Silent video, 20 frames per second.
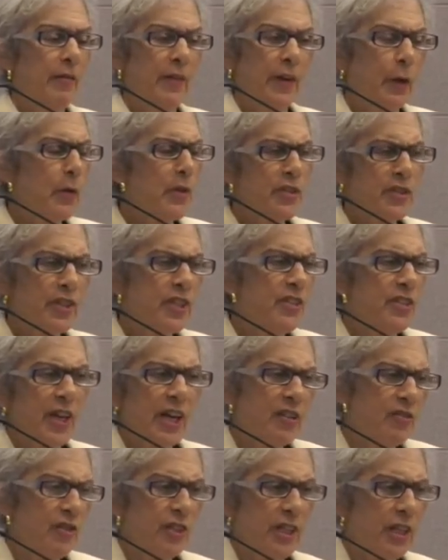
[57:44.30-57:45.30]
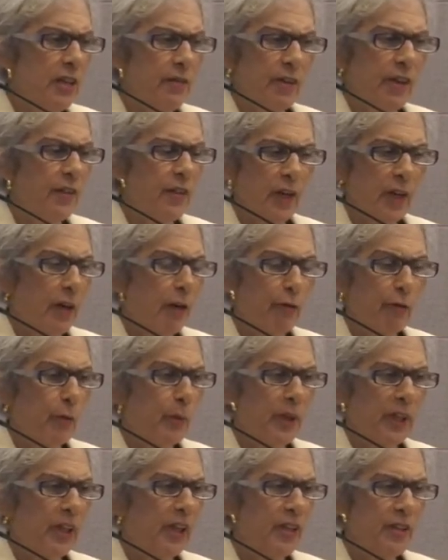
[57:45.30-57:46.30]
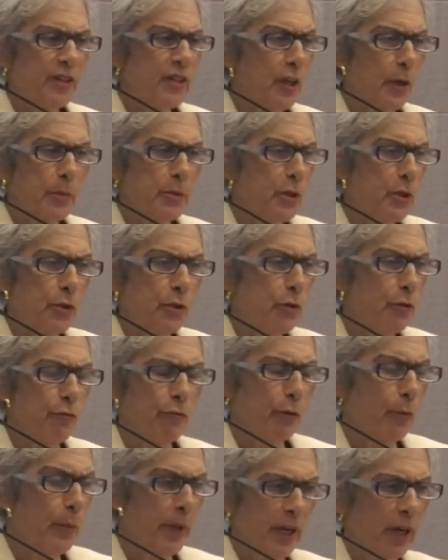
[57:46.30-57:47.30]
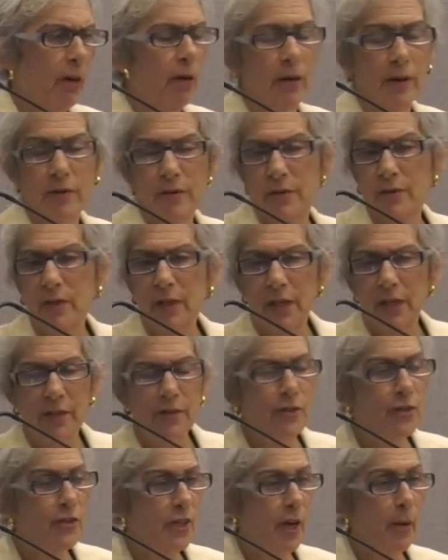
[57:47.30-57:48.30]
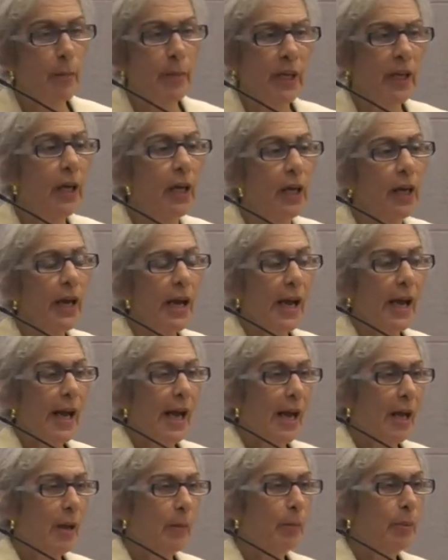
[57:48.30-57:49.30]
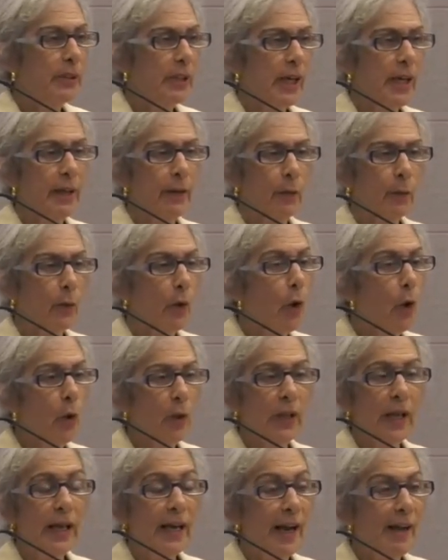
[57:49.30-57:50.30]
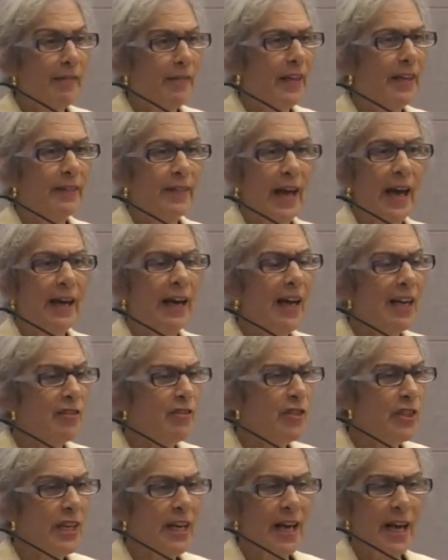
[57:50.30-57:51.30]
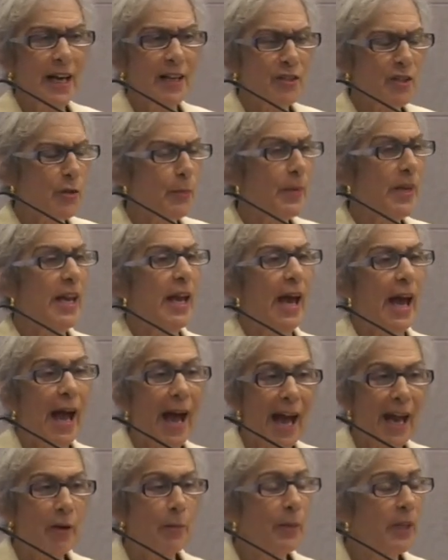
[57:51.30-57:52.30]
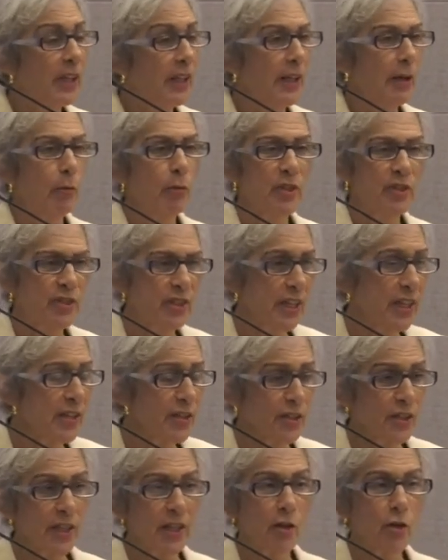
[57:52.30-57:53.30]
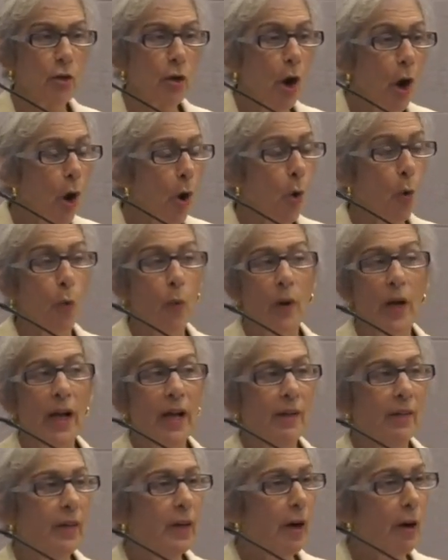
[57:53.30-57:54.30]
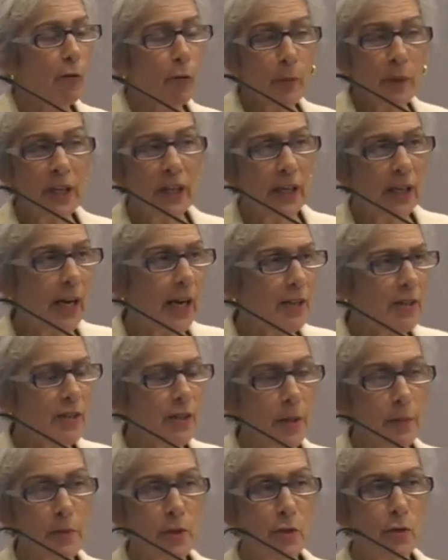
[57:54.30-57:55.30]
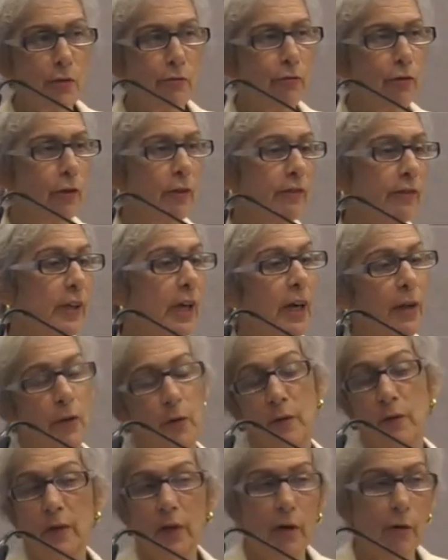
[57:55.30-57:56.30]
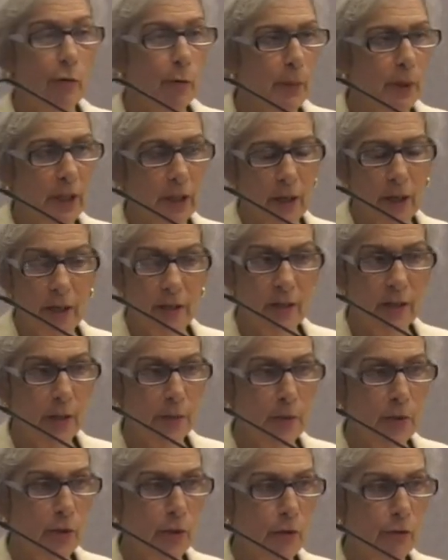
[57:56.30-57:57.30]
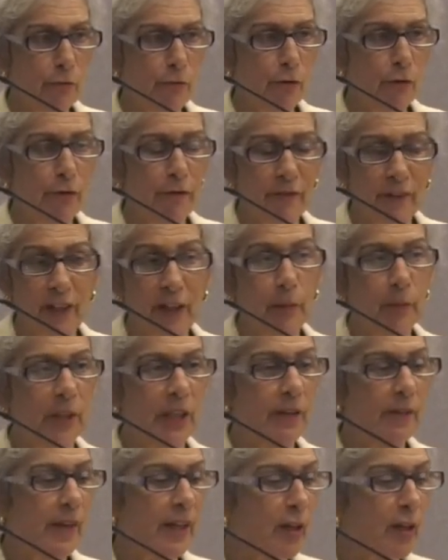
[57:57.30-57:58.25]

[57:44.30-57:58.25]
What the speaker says: There is this idea that the government can substitute for parents, can step in and play the role. And I think that idea has to be adamantly resisted. No, the government cannot substitute for a father. The government cannot substitute for a family.